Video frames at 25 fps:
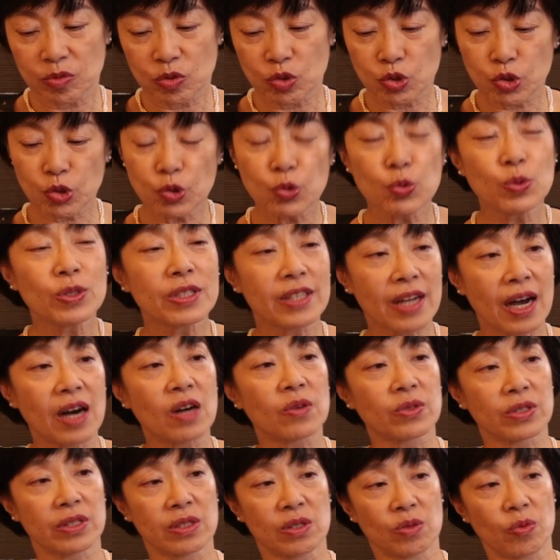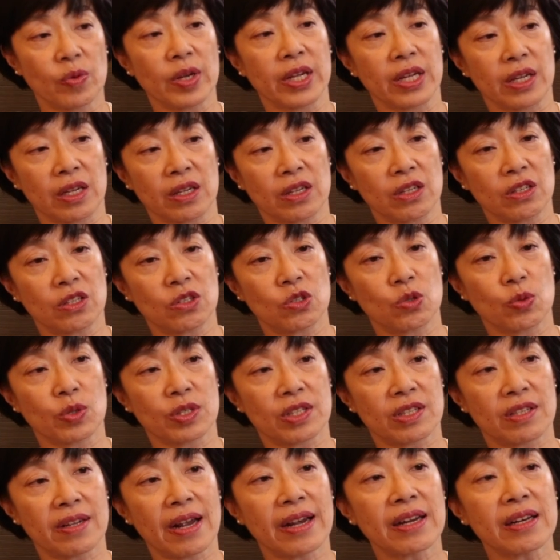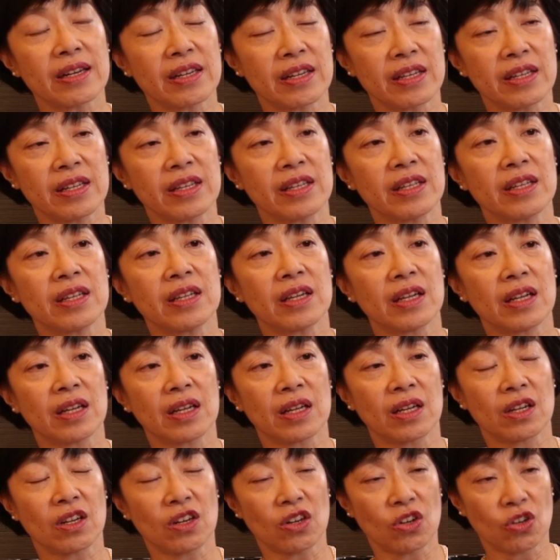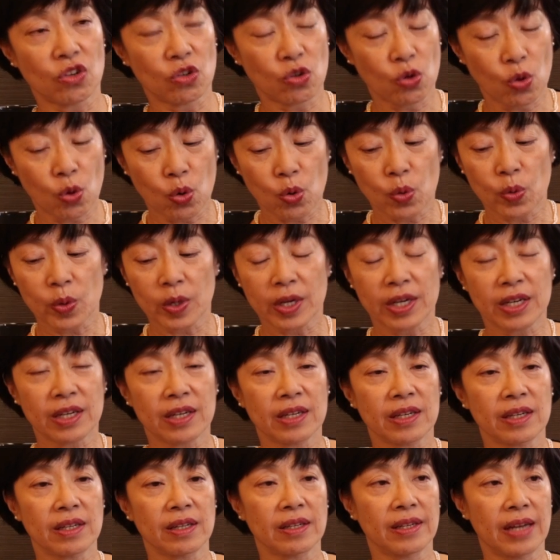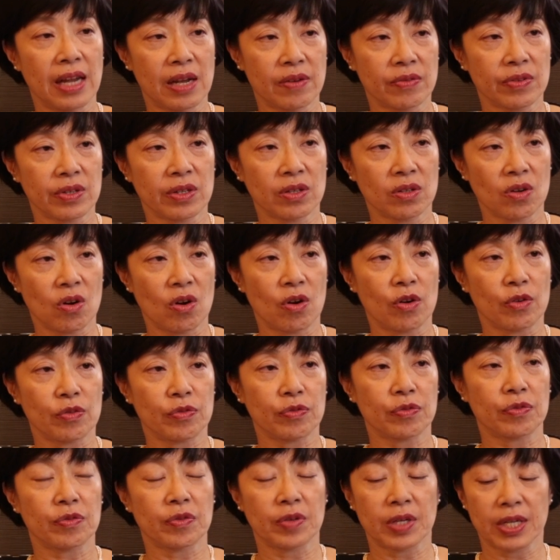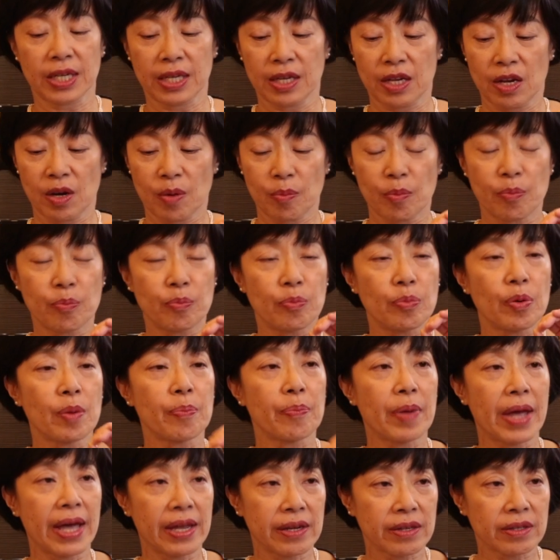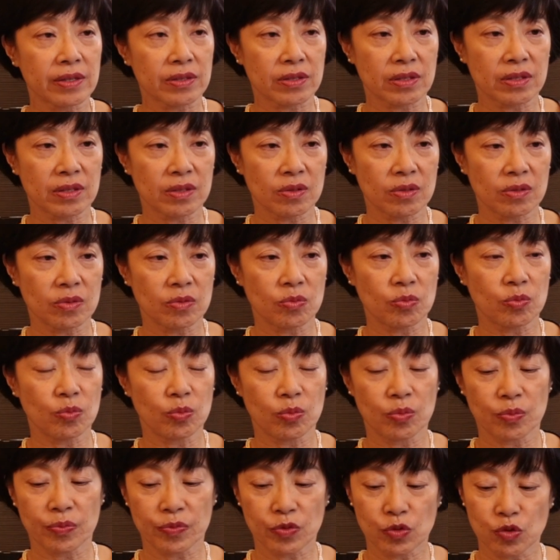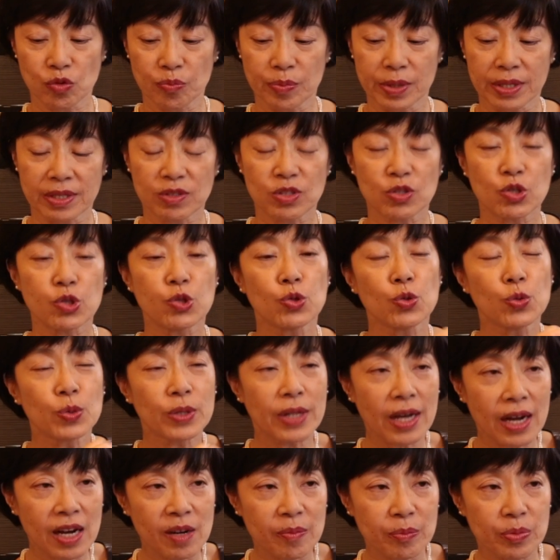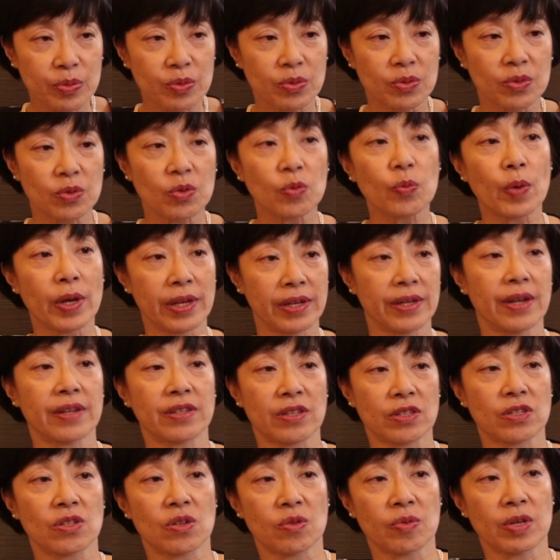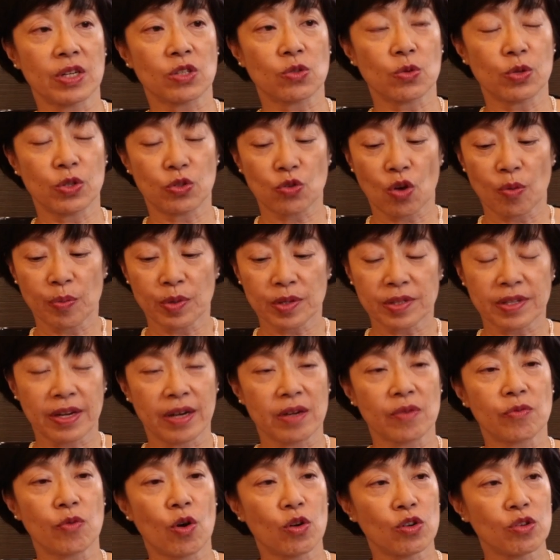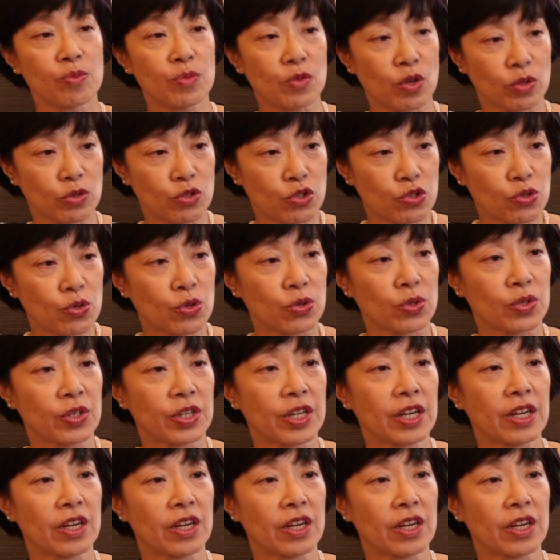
tune down in a way to a slightly lower level of preparedness, to be tuned up when necessary. So it's almost like volume control